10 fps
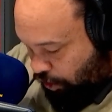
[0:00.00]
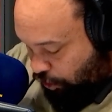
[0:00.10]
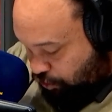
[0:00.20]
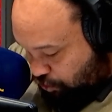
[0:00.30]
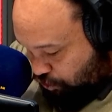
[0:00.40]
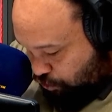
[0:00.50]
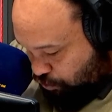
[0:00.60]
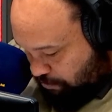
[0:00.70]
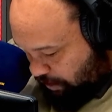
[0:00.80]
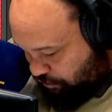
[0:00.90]
on
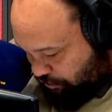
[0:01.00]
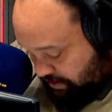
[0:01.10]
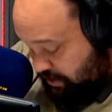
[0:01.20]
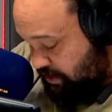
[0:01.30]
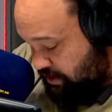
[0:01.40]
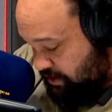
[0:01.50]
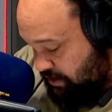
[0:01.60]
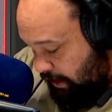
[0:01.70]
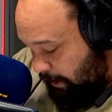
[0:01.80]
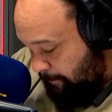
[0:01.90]
two
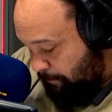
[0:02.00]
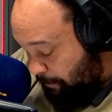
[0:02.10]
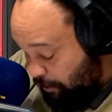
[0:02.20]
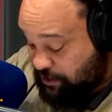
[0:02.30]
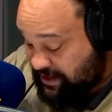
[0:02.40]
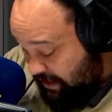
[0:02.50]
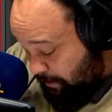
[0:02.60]
motorists, a motorist and